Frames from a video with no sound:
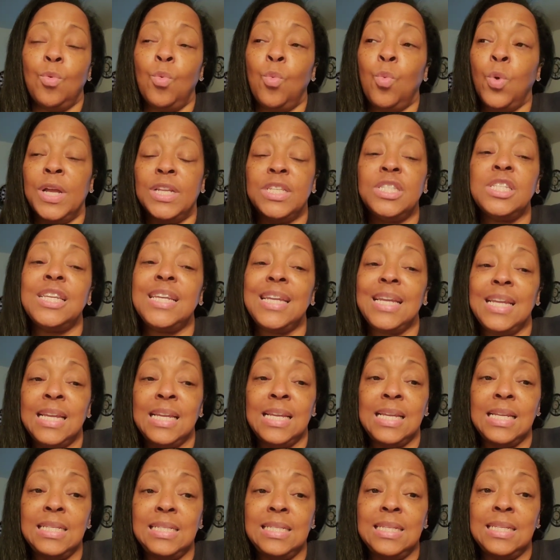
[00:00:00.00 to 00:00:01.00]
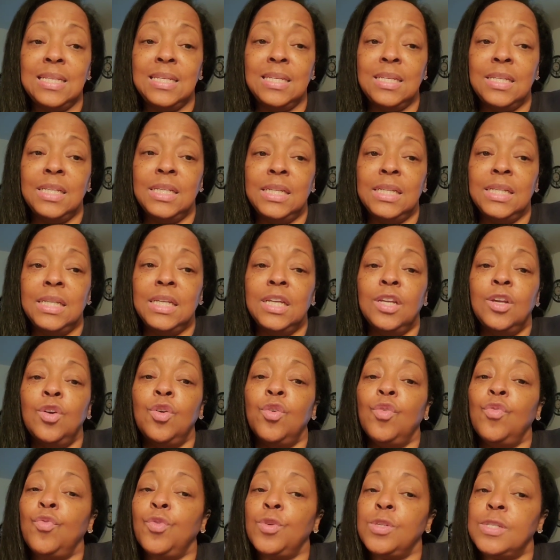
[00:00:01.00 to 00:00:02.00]
what to eat
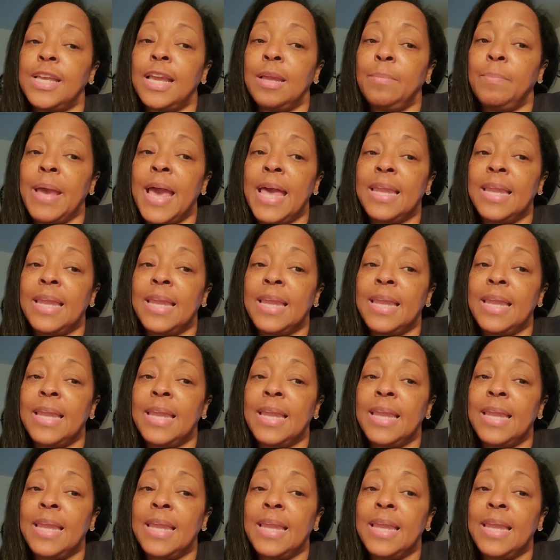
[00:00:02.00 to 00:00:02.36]
for St.